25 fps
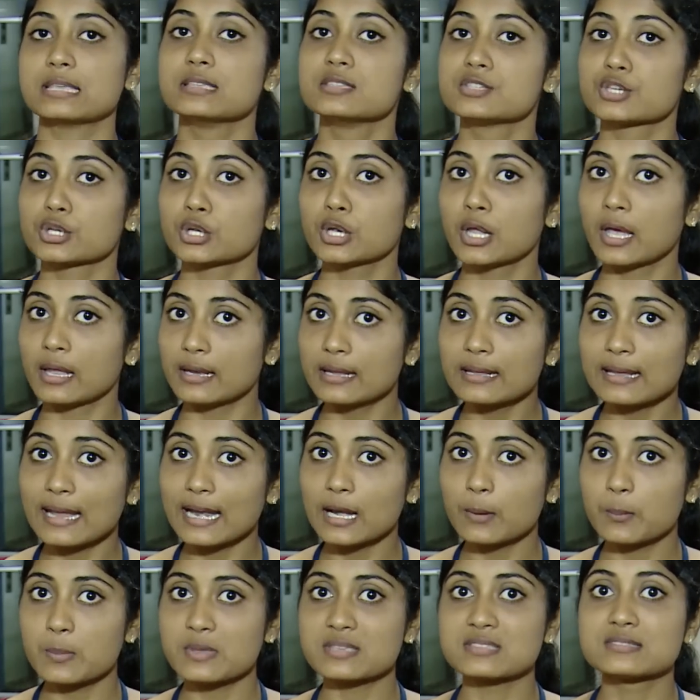Engineering
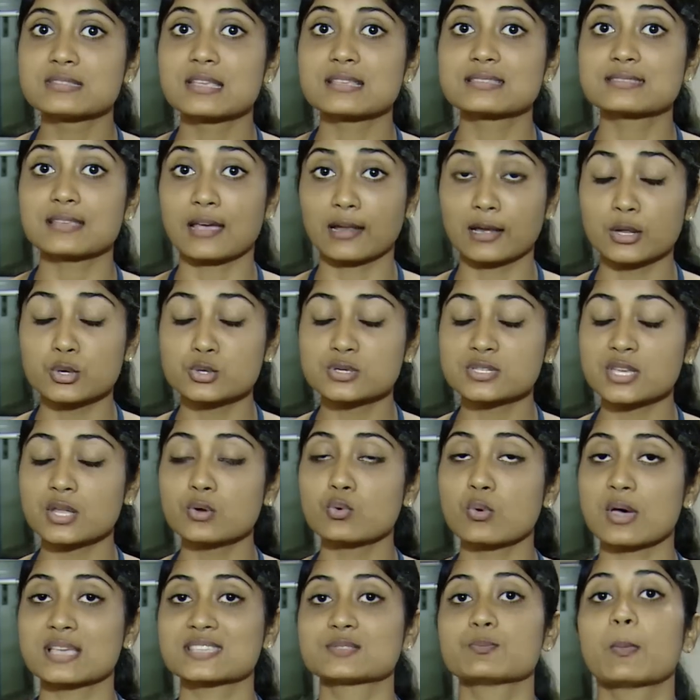and Business Solution
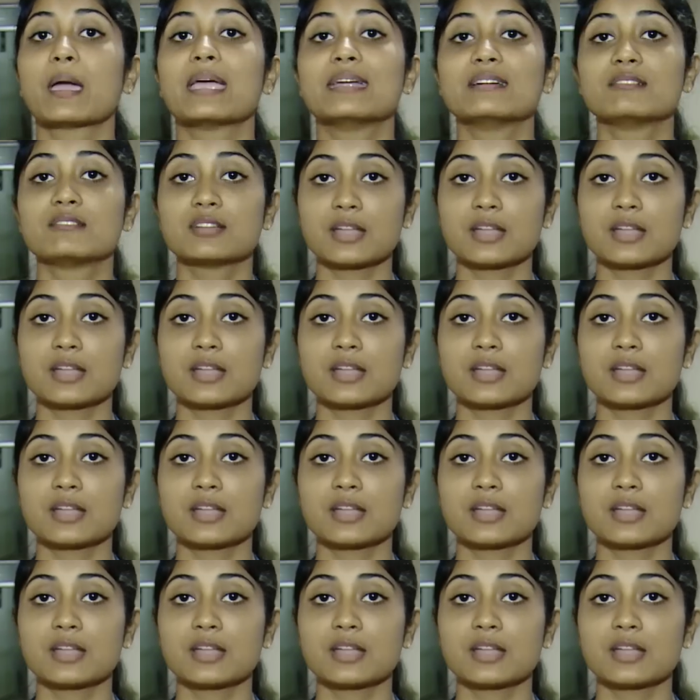was my